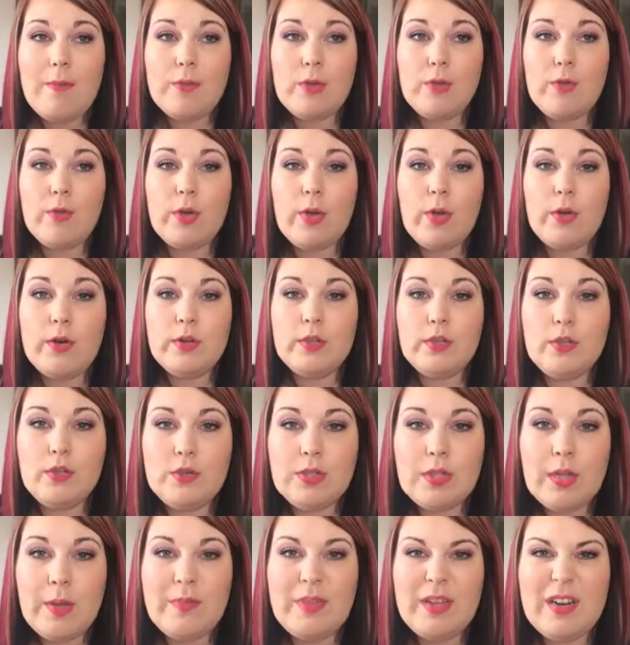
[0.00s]
You'll go to do
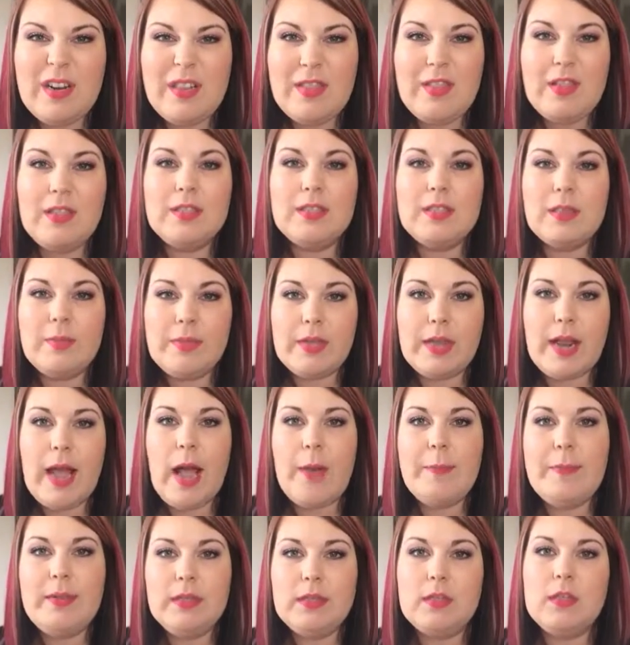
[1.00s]
something and then something
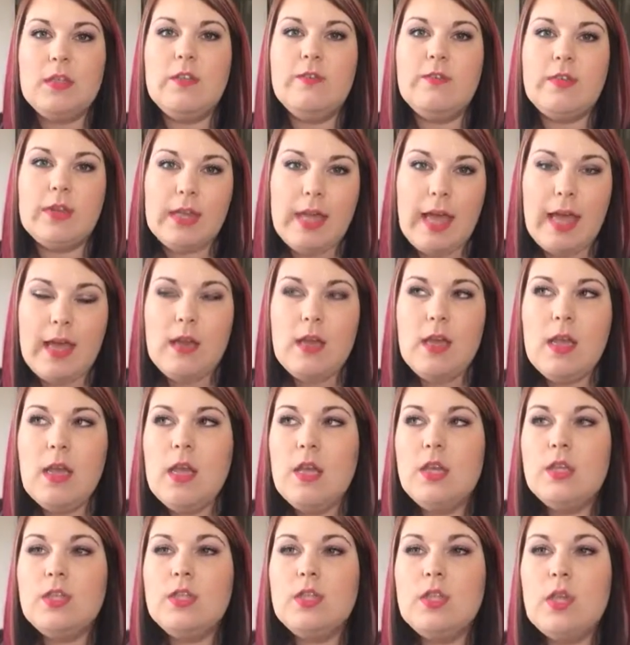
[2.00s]
happens and you forget.
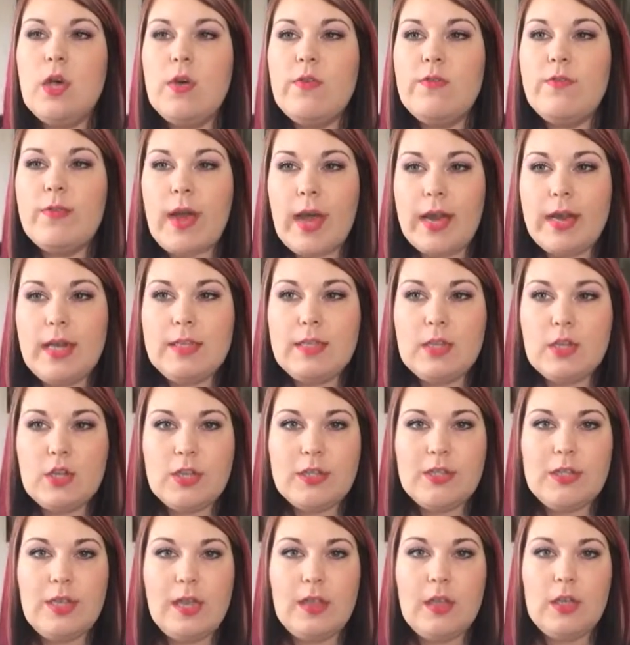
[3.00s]
So Friday's a
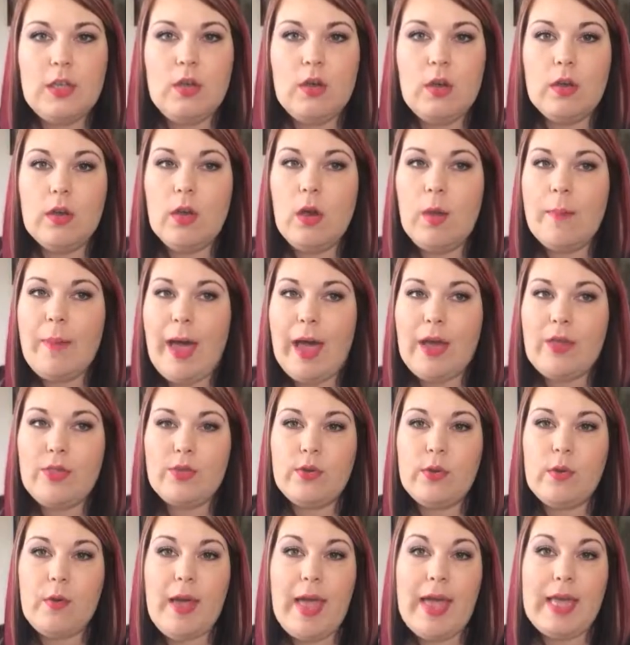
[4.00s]
good day that you can go back
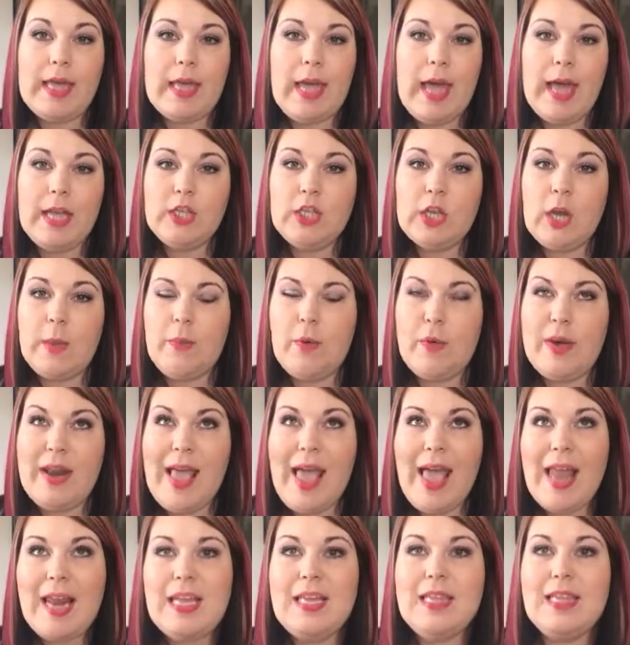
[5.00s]
through and catch up on
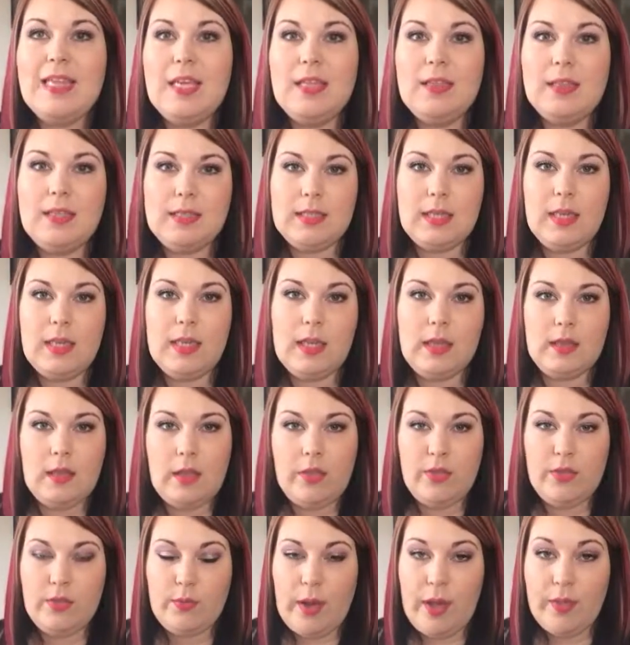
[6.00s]
anything that didn't get
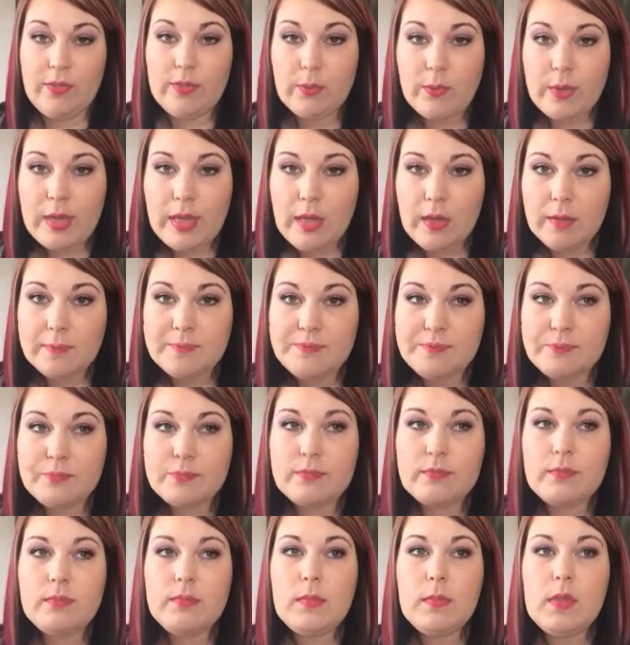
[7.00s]
done throughout the week.
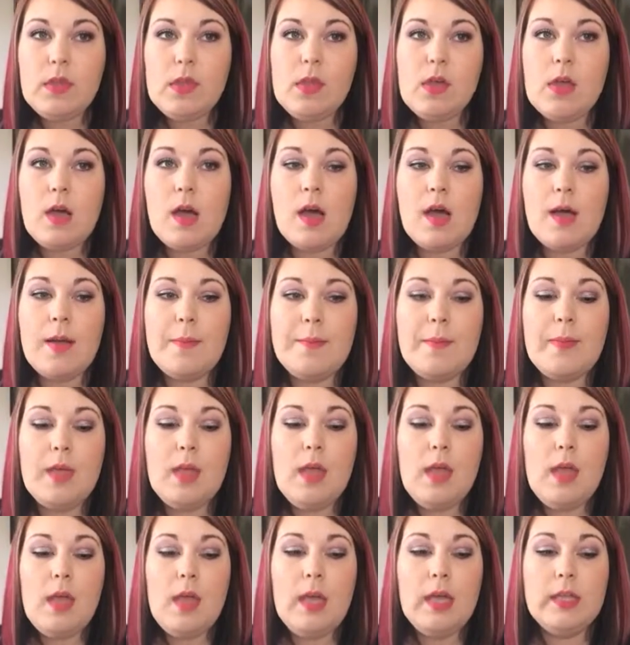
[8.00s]

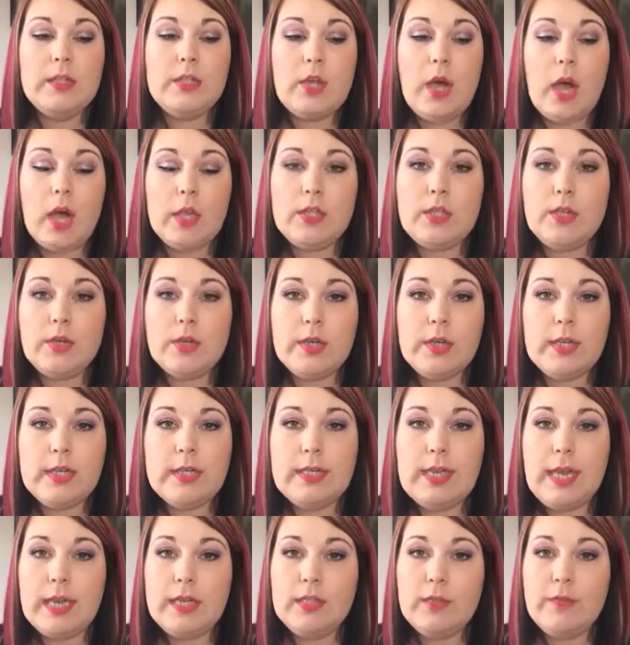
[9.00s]
It's also a
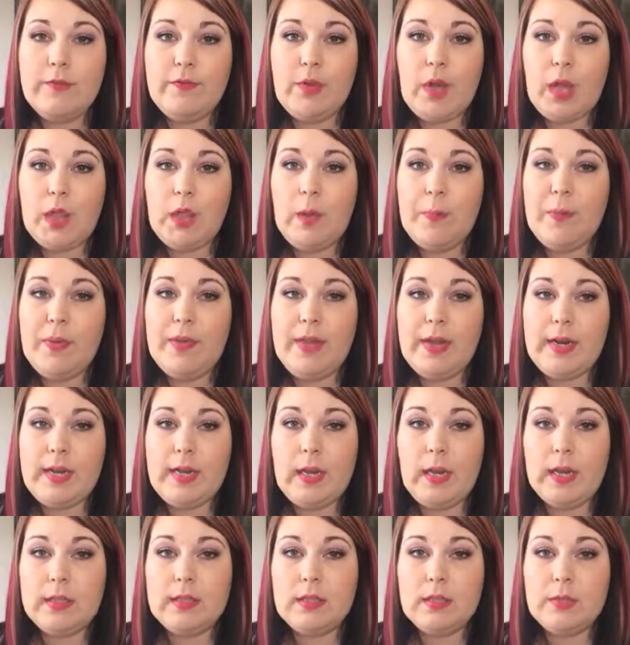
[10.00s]
good day to follow up with any
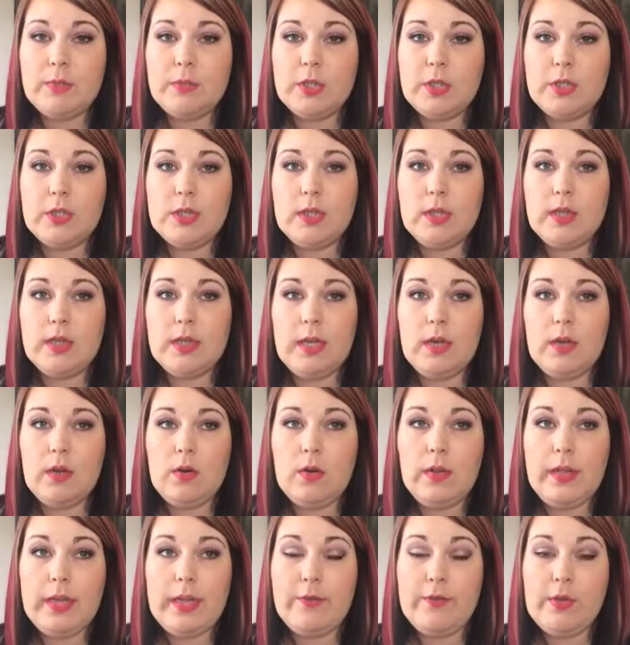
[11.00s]
customers that,
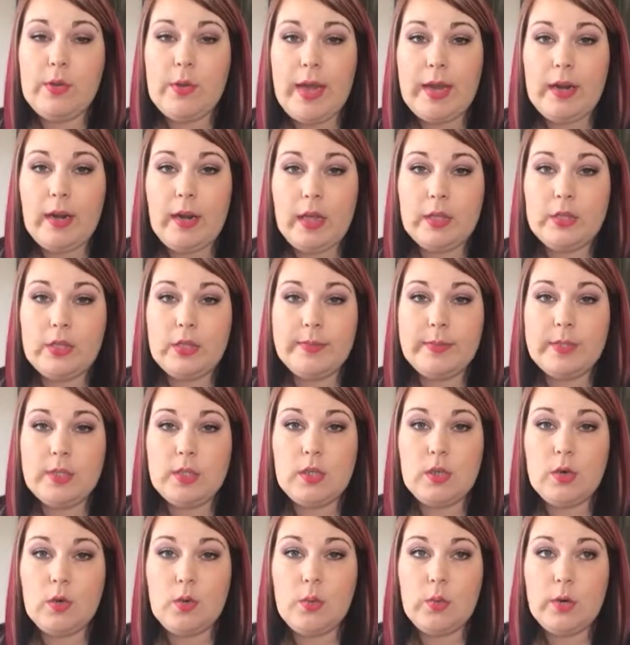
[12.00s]
like if you had customers
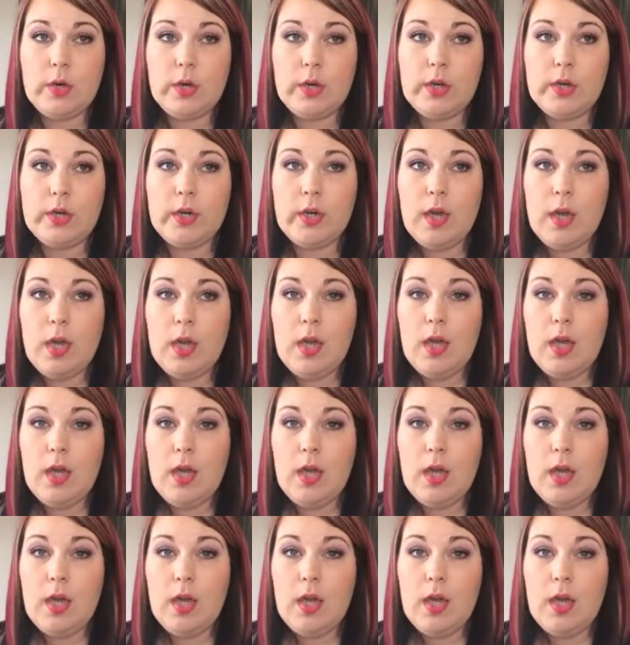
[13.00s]
that ordered